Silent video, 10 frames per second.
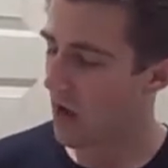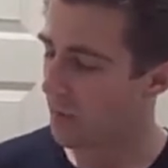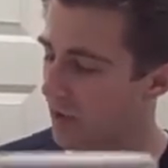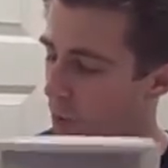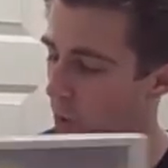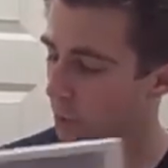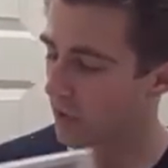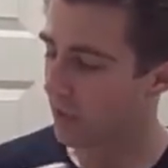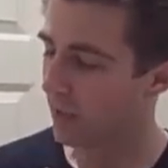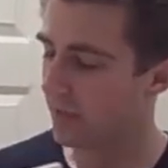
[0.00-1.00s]
I mean, he
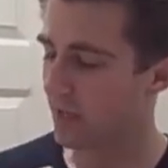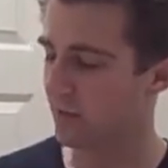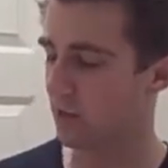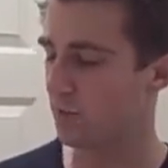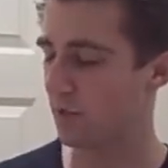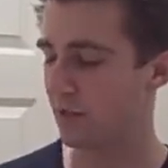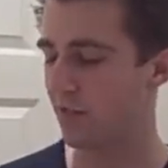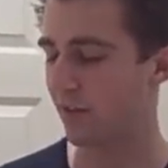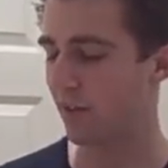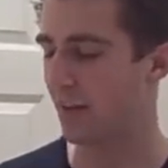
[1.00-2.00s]
really gives you
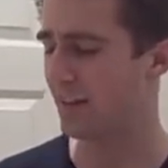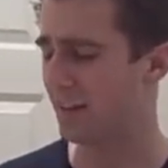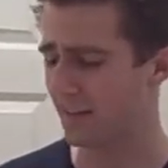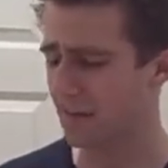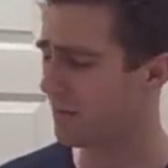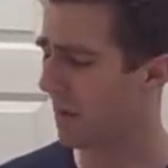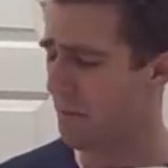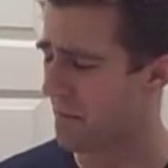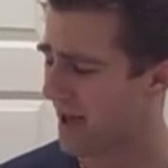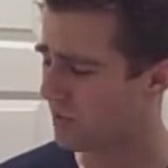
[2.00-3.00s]
specific ideas. I mean,
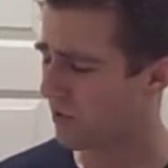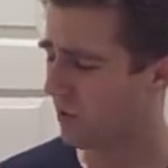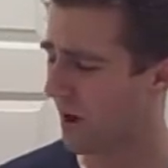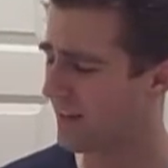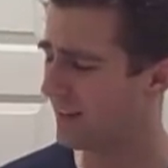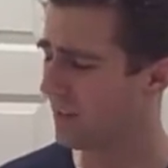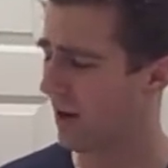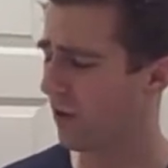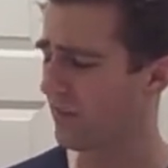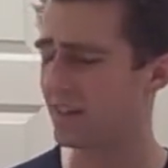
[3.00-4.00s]
about masterminding, the
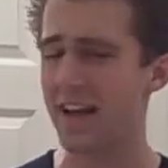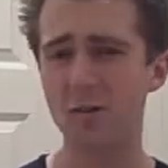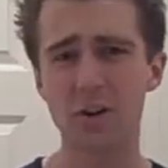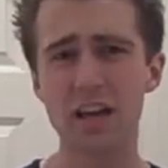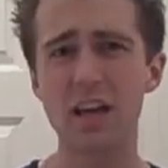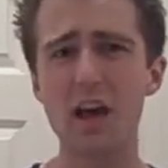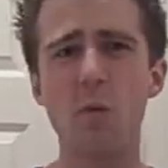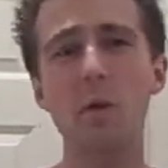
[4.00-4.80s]
power of integrity.